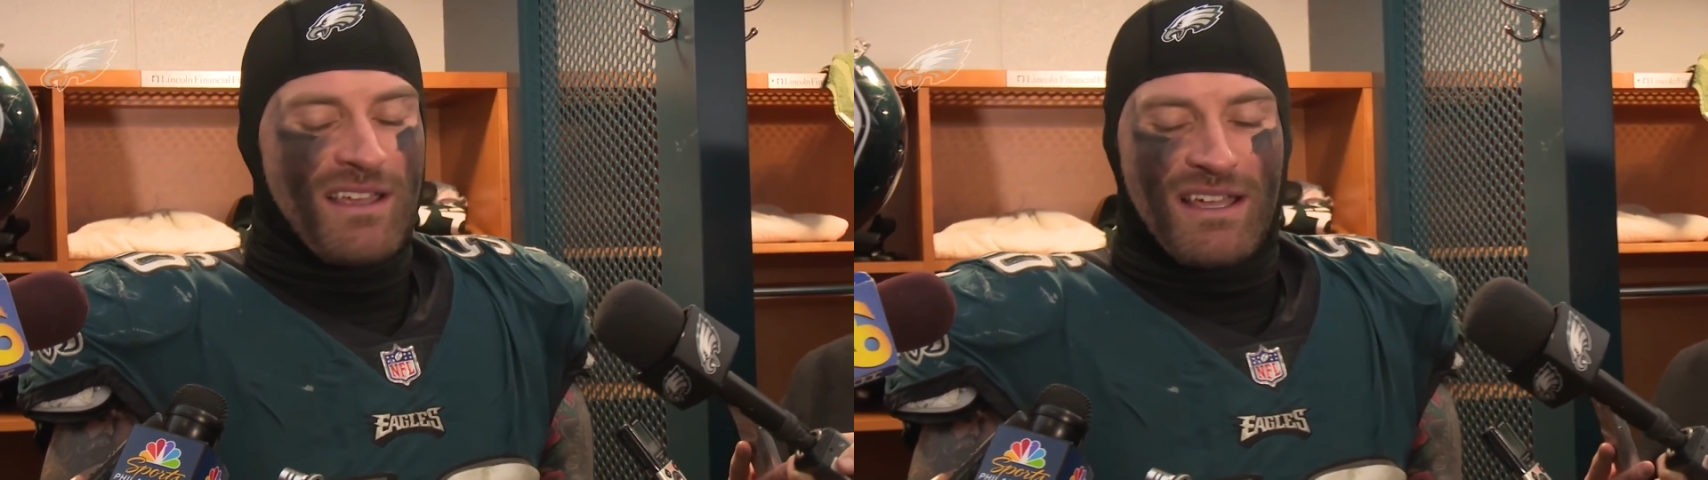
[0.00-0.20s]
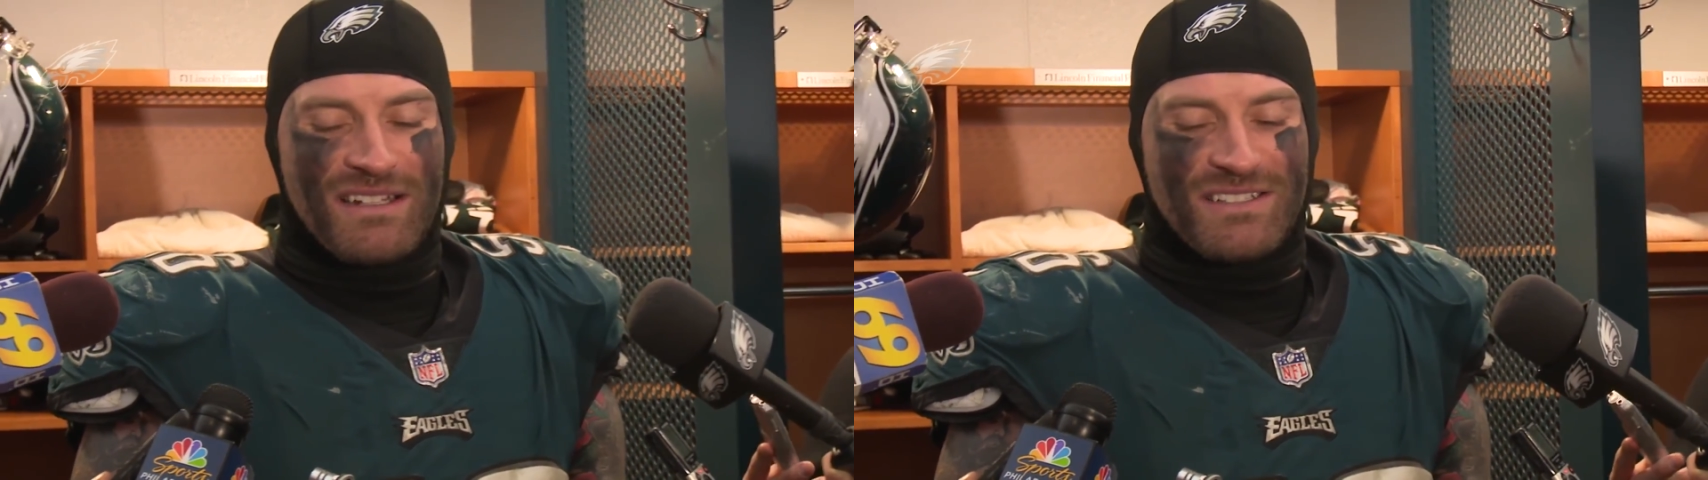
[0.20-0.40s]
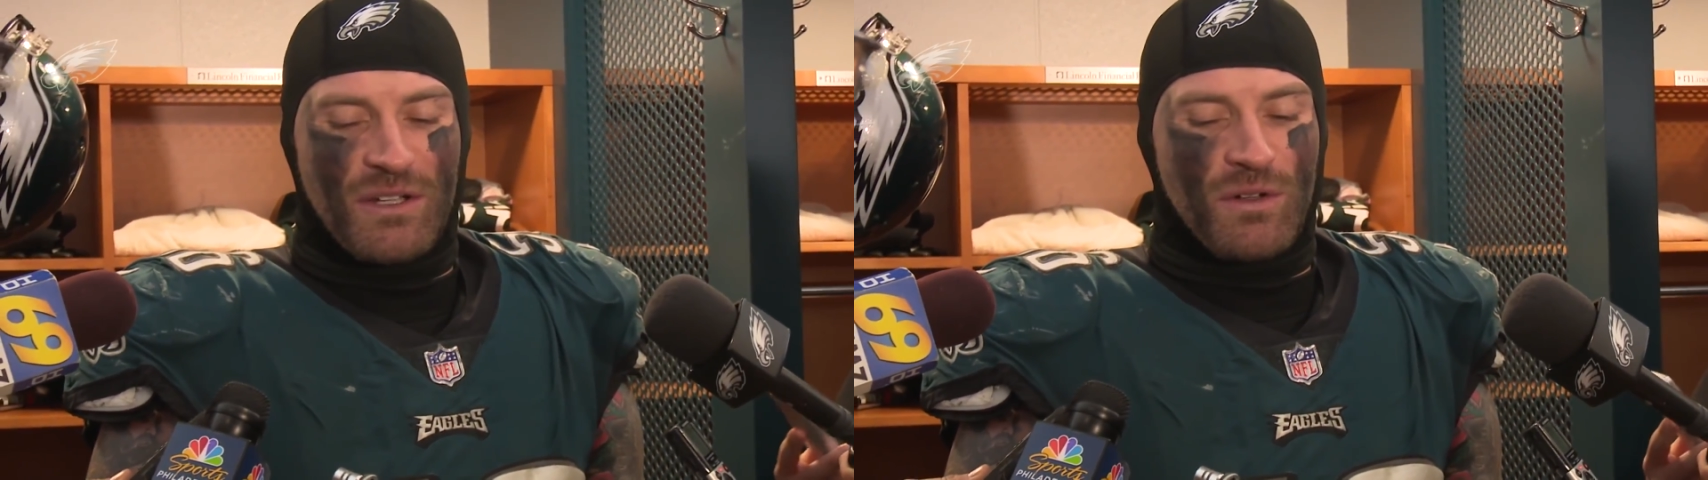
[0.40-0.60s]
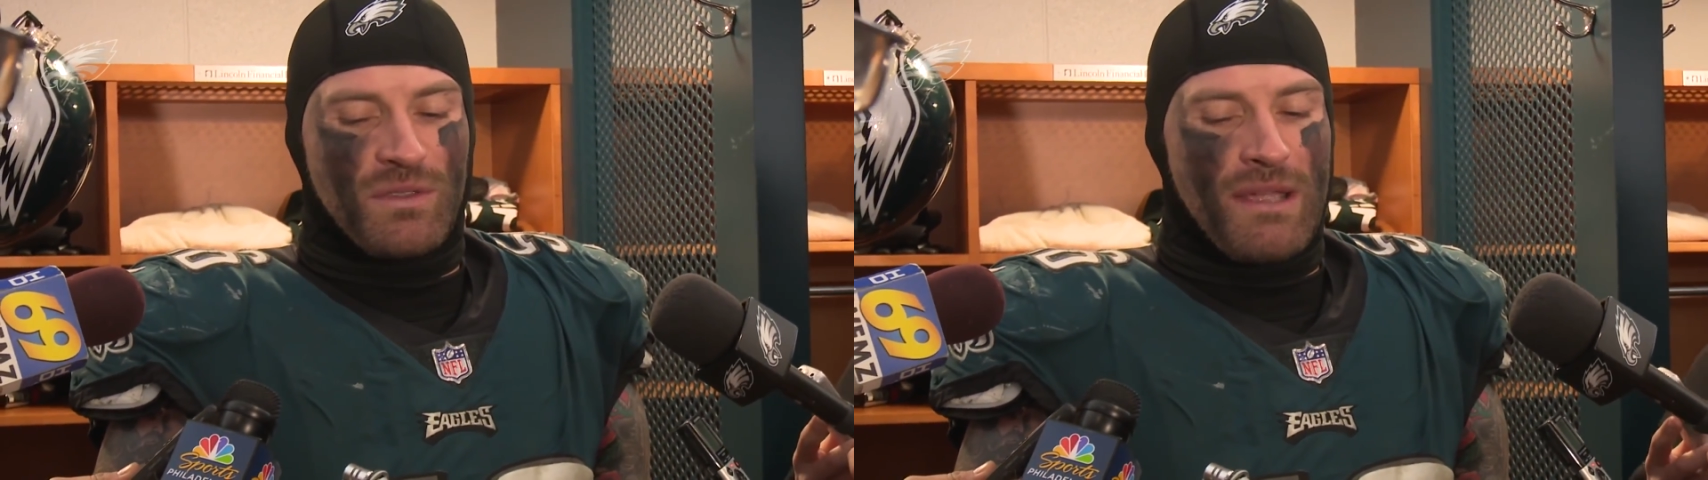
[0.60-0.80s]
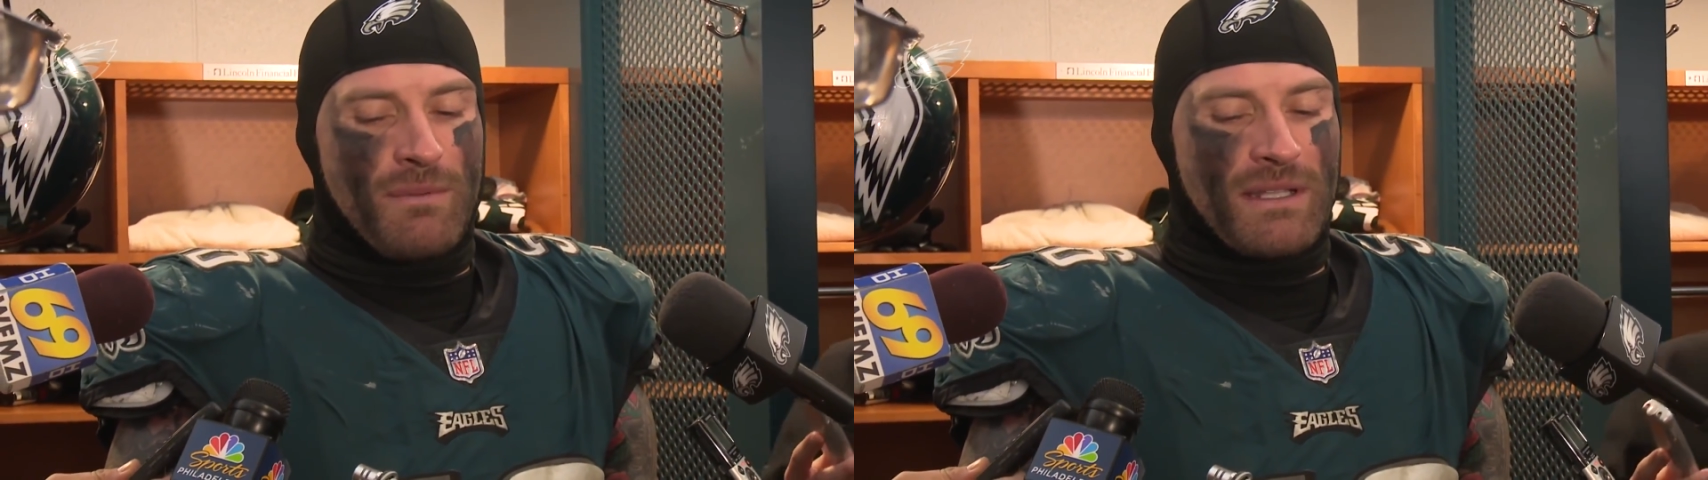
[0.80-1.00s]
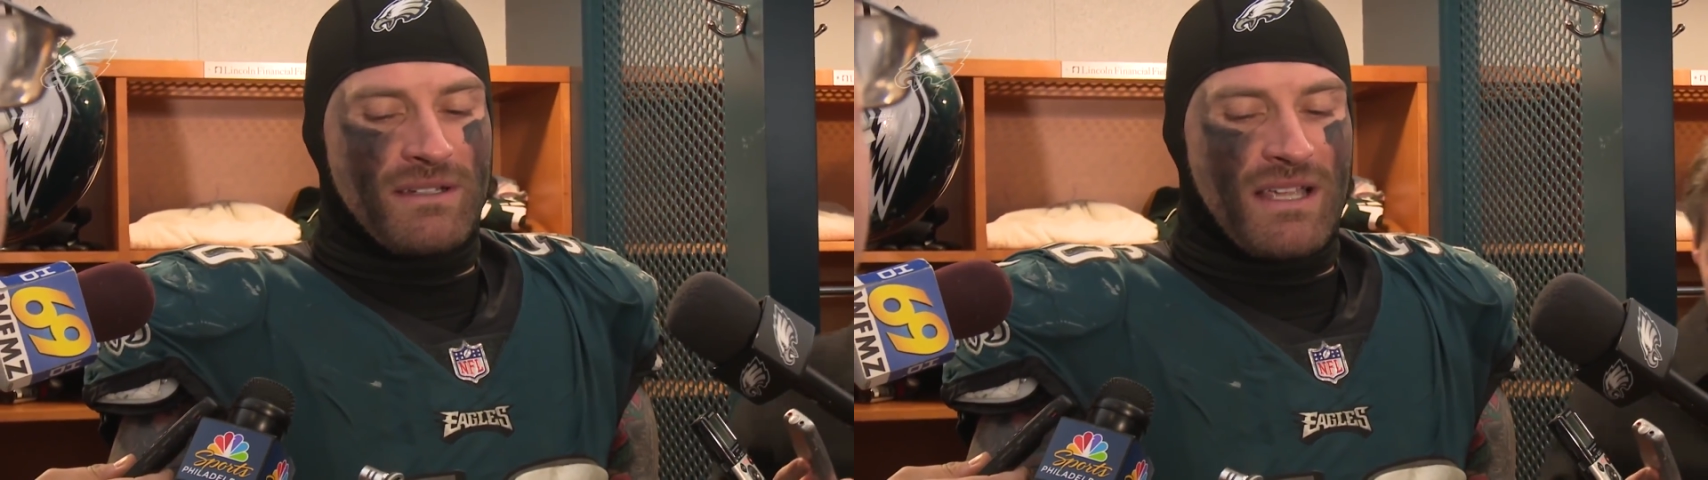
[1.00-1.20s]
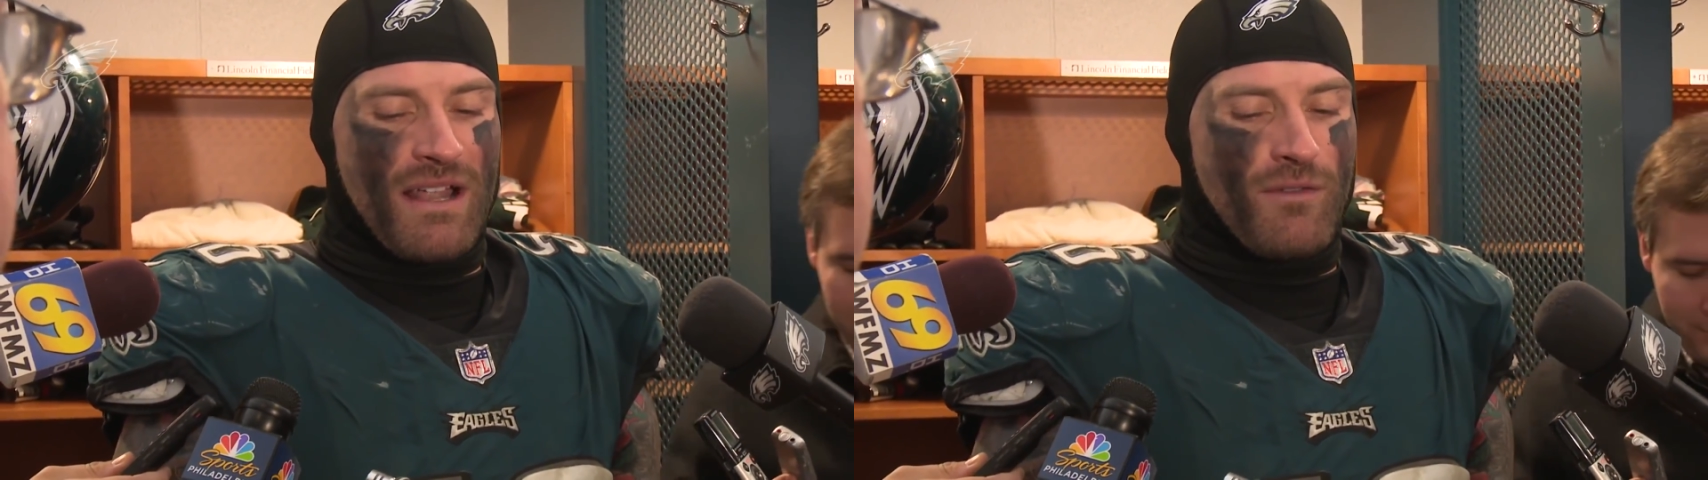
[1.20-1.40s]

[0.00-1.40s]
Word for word: and so they've been kind